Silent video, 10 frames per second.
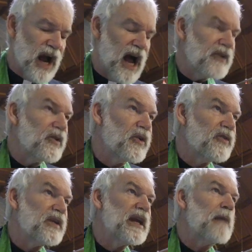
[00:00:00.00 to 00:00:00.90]
on
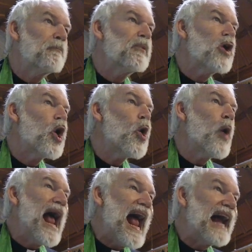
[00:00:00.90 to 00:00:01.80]
earth in a
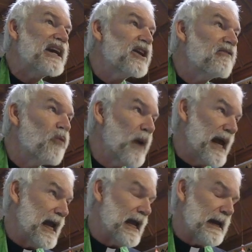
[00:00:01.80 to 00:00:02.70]
proactive way?